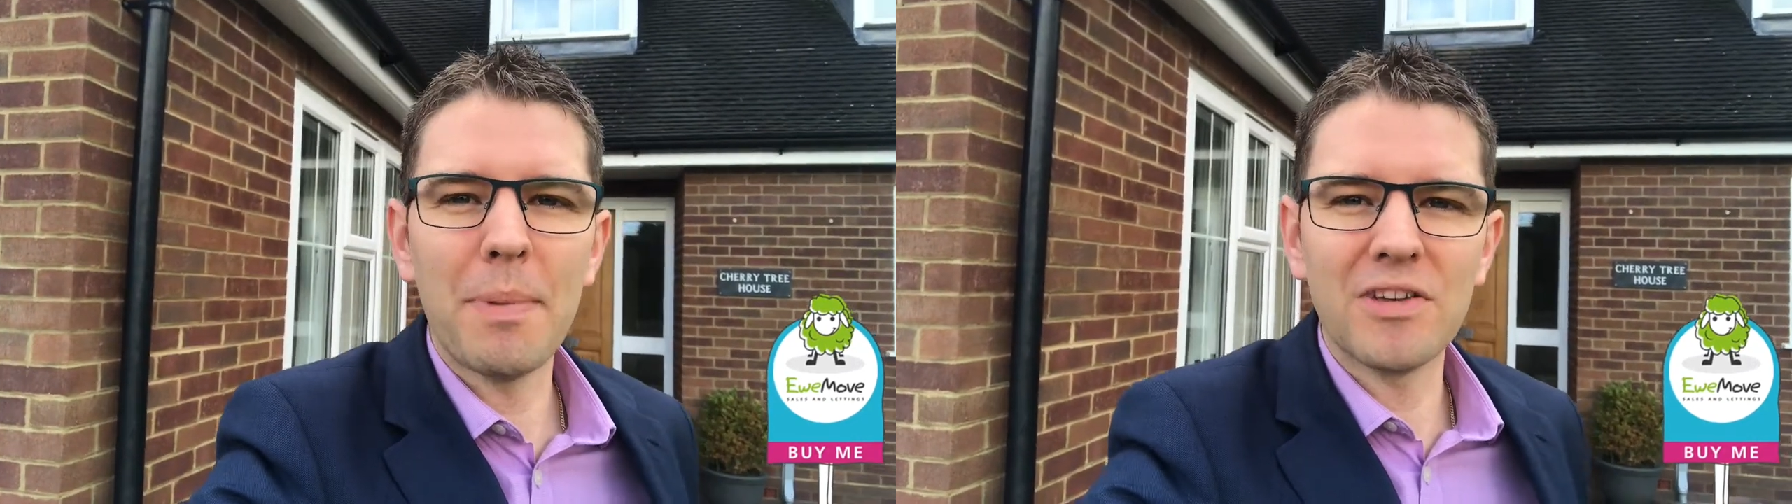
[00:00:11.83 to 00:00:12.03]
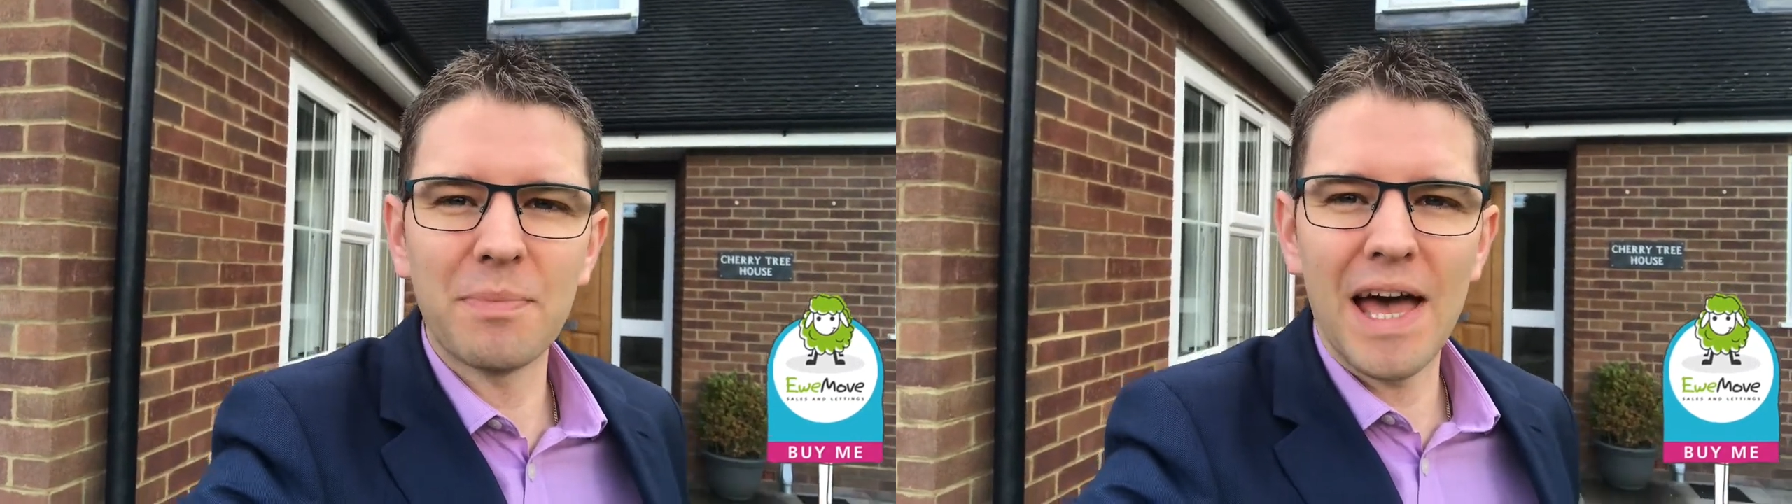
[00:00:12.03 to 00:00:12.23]

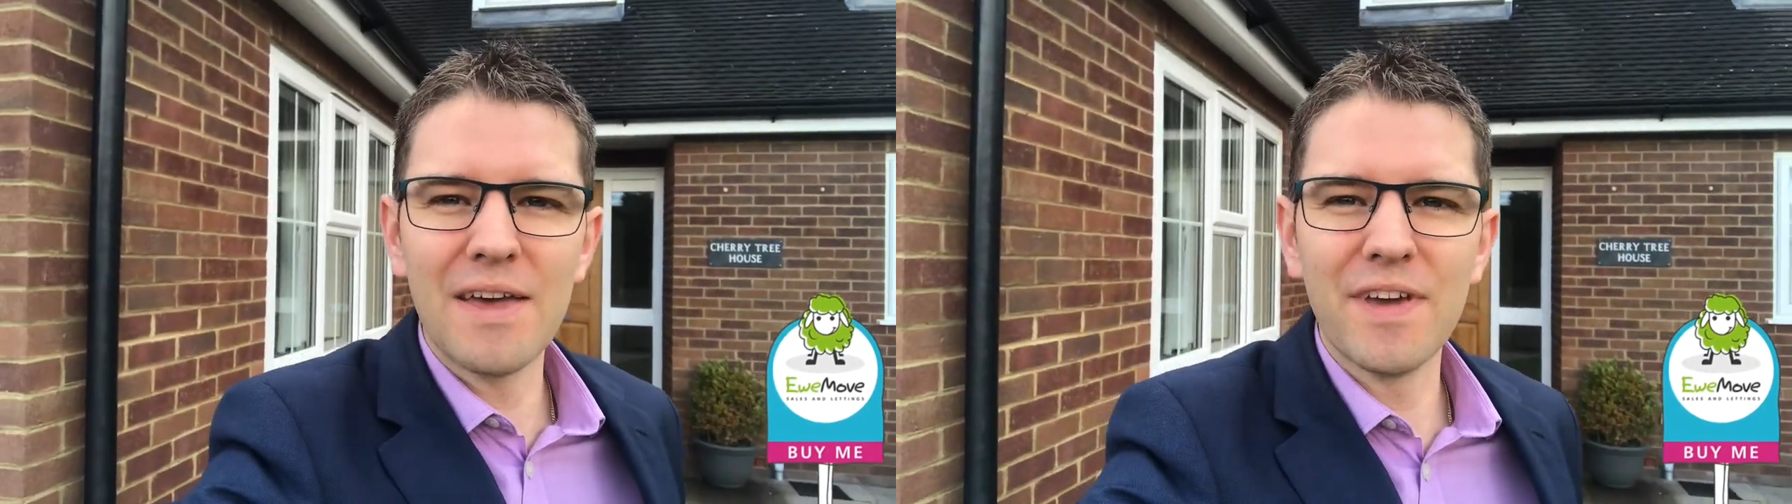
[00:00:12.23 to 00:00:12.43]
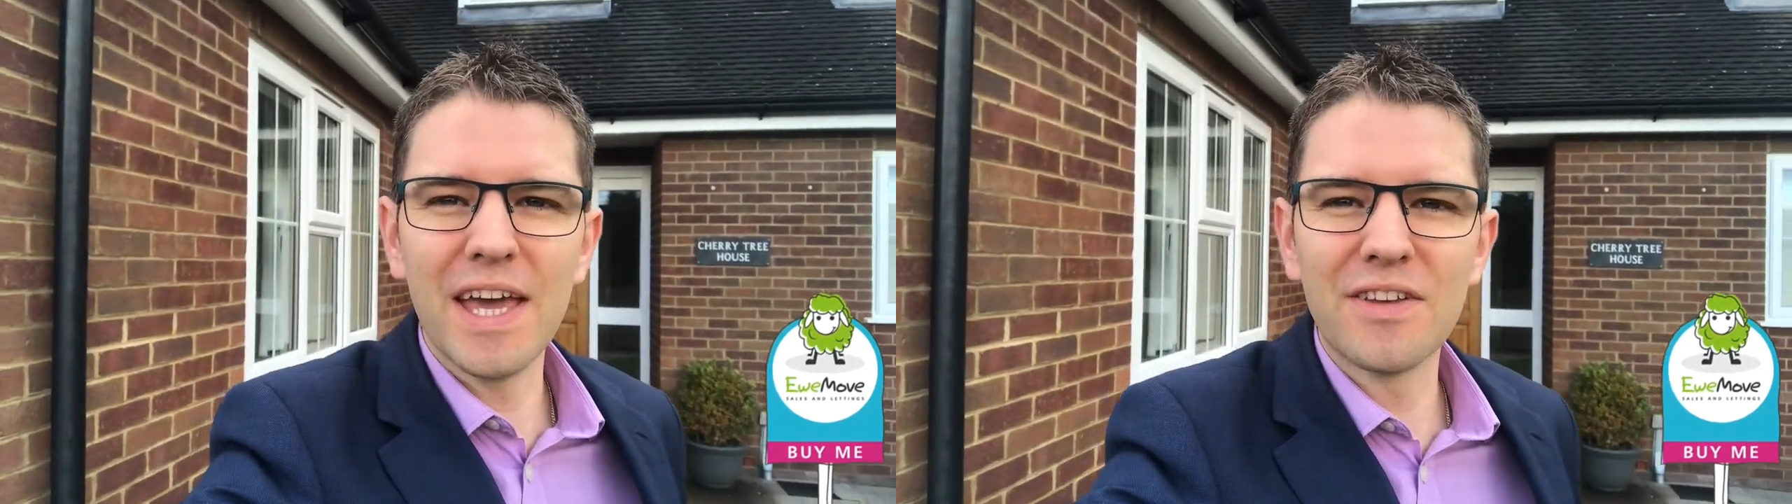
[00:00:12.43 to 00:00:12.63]
best
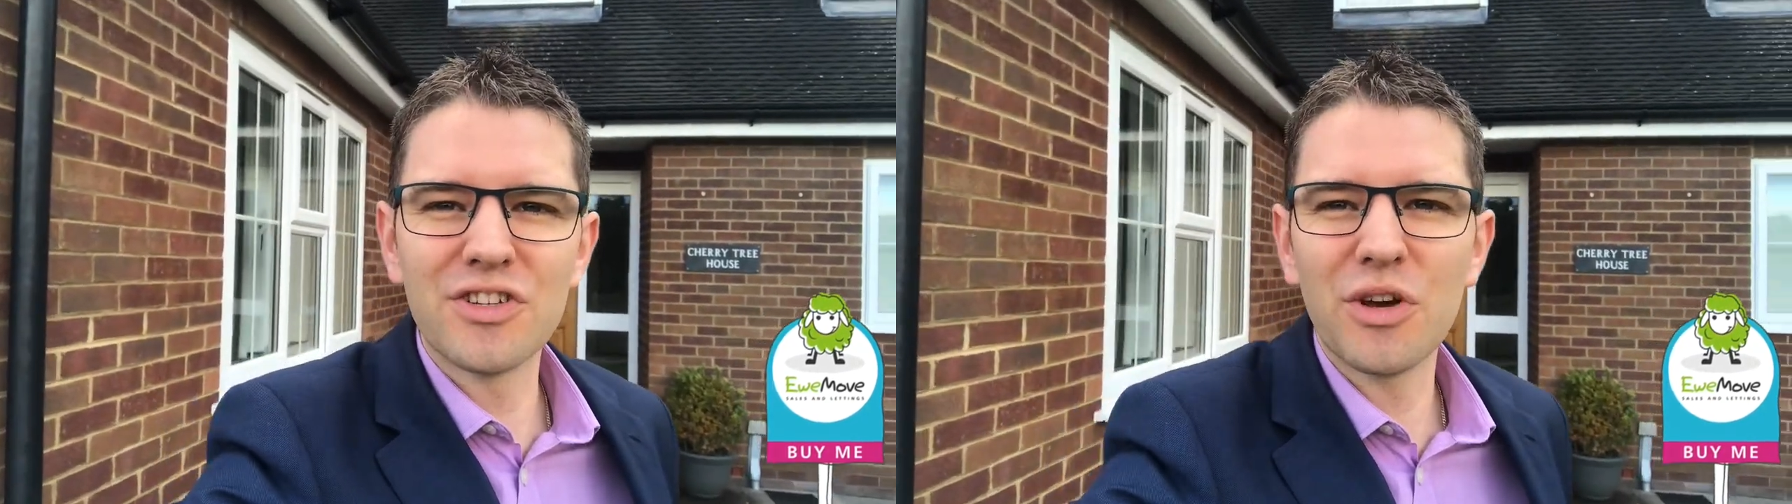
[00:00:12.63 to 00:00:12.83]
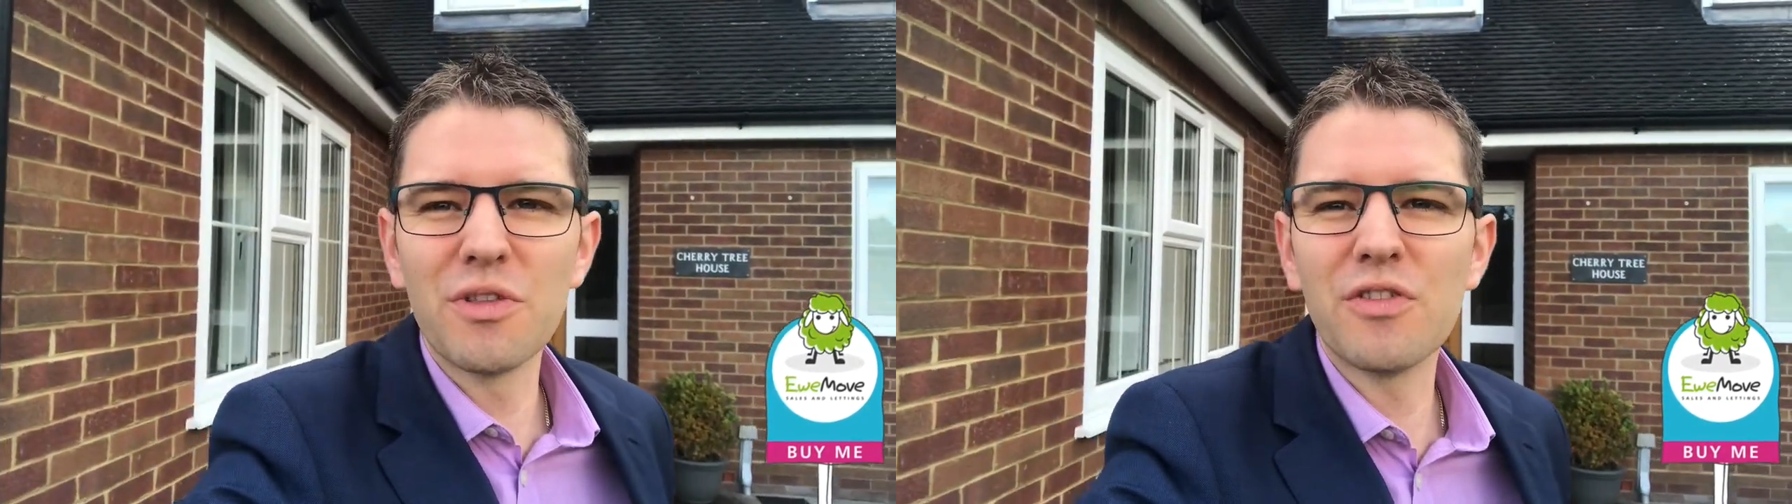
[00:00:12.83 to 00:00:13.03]
behaviour here
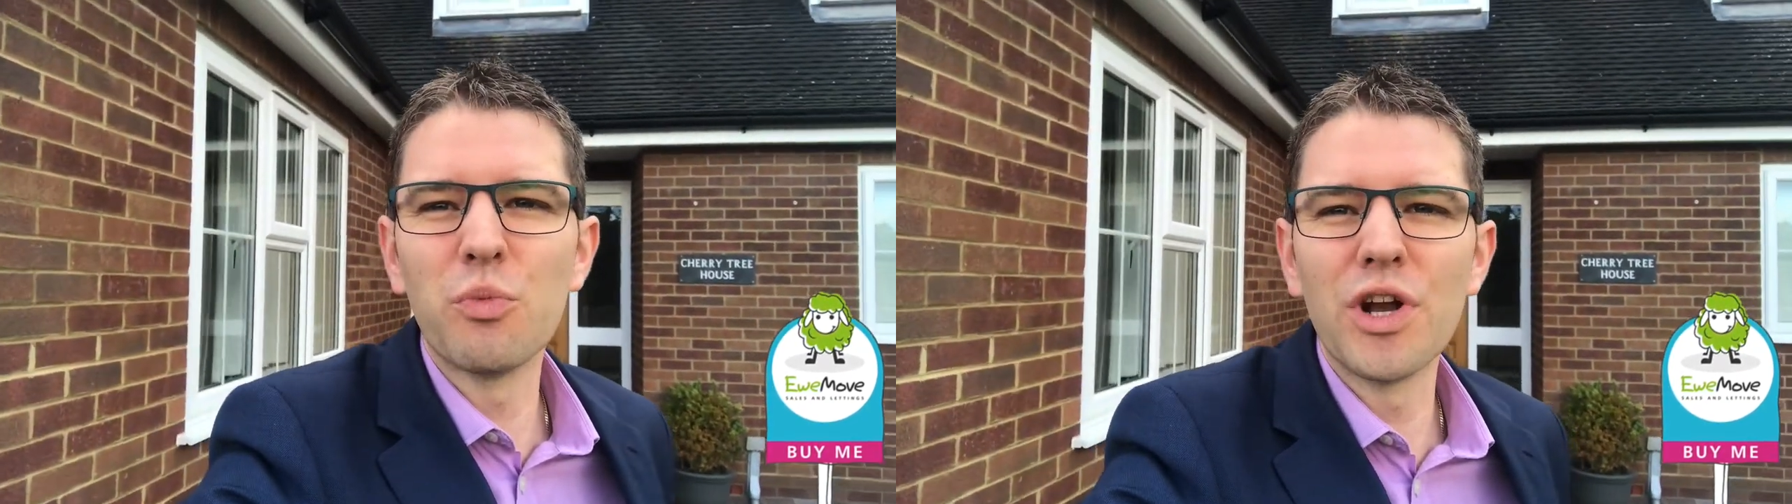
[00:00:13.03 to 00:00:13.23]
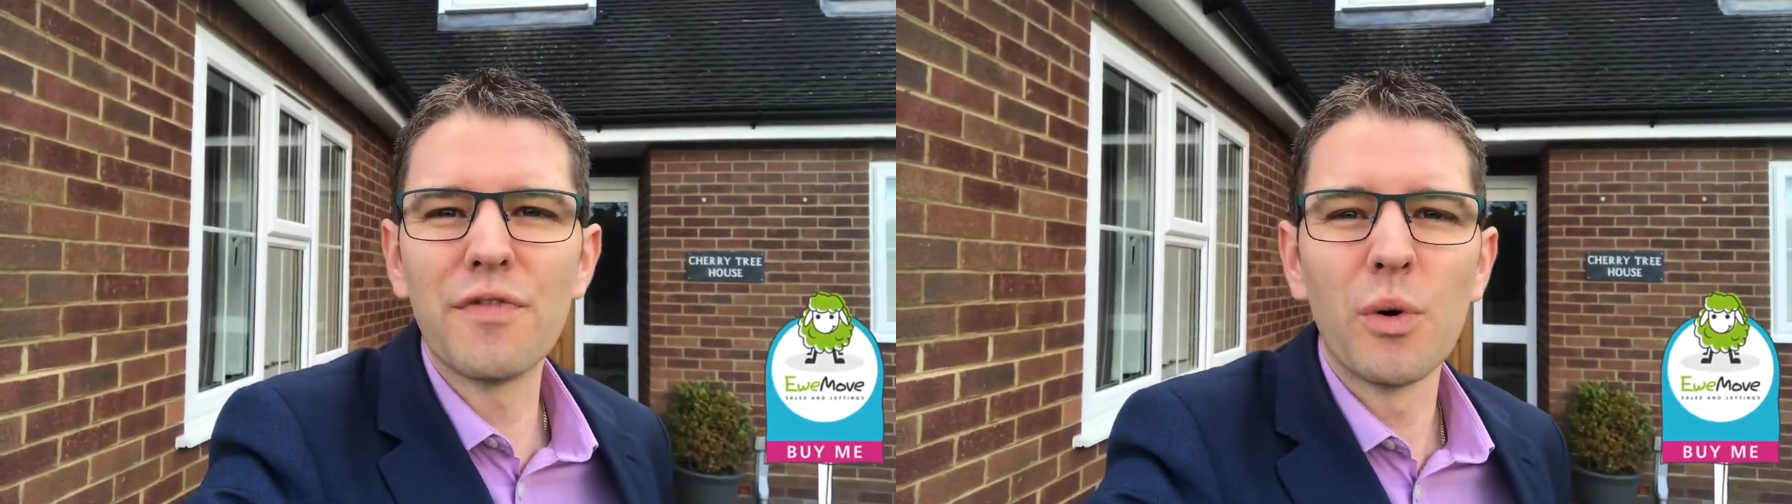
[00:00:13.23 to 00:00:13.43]
to show you
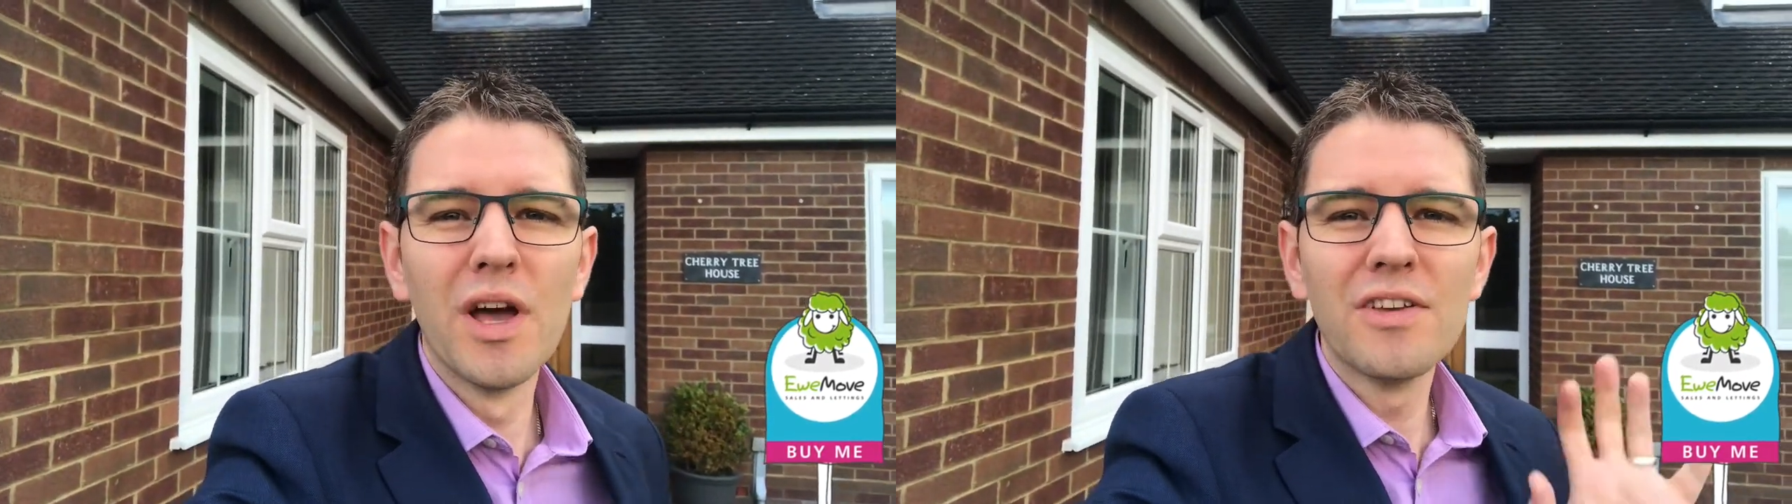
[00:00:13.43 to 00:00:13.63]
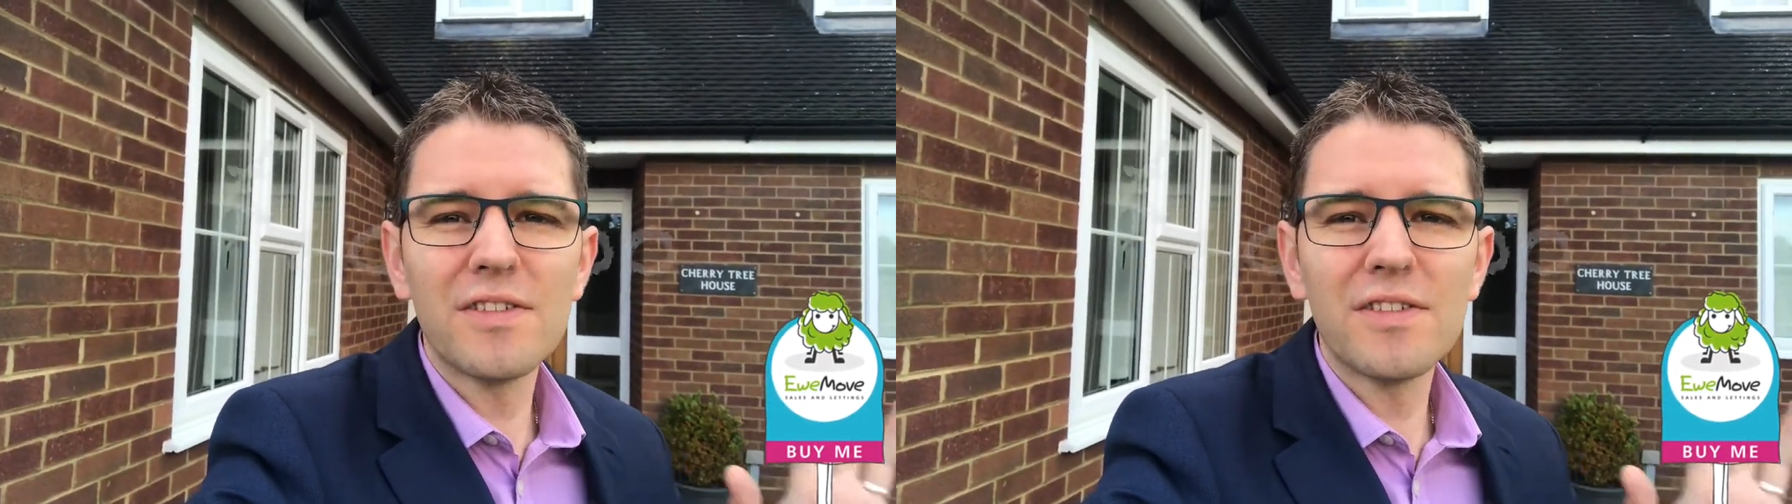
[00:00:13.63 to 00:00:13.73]
this wonderful